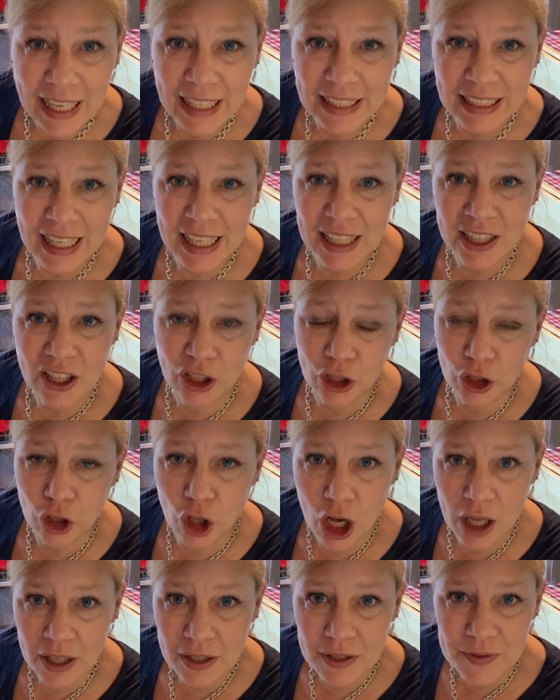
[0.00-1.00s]
and had a
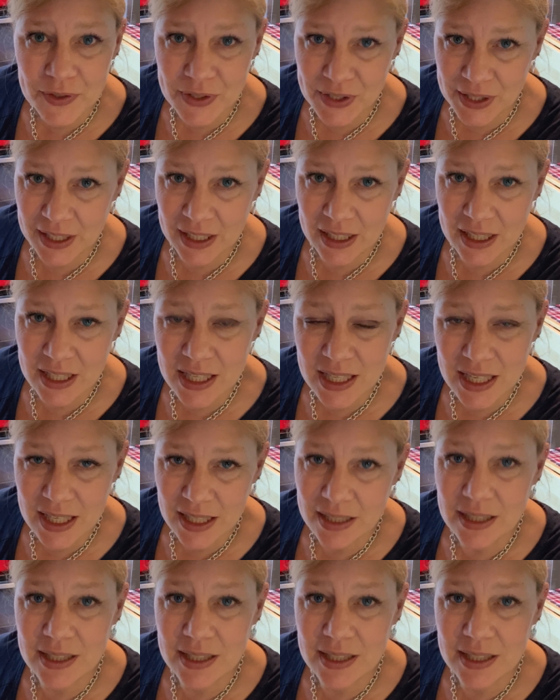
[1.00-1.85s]
lot of skin